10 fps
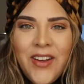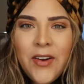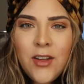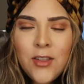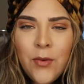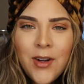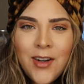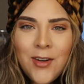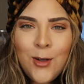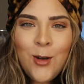Okay, so I
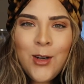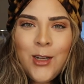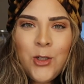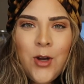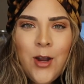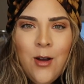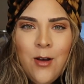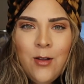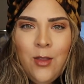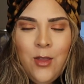wanted to go ahead and try
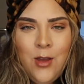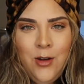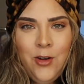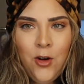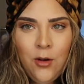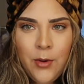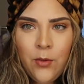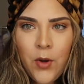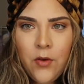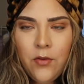on the
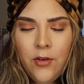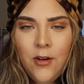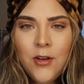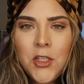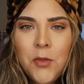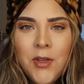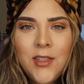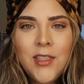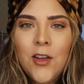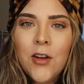turban one first just
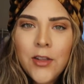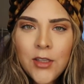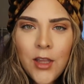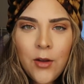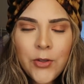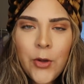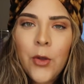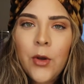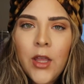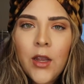because it's honestly like so
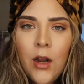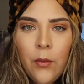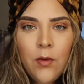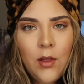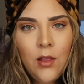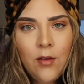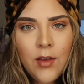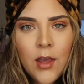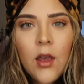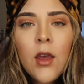unique and I really love
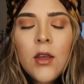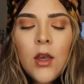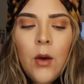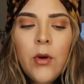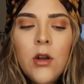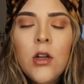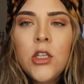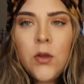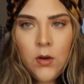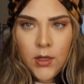it. I wanted to
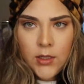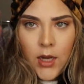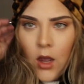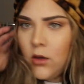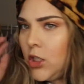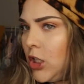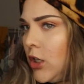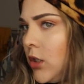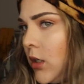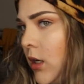show you guys like how
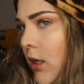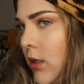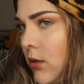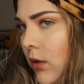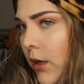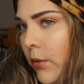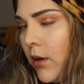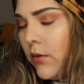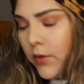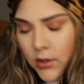structured it is so like
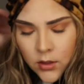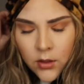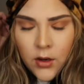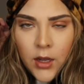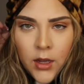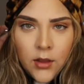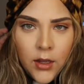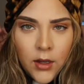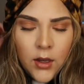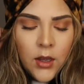when it fits on your head
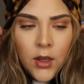like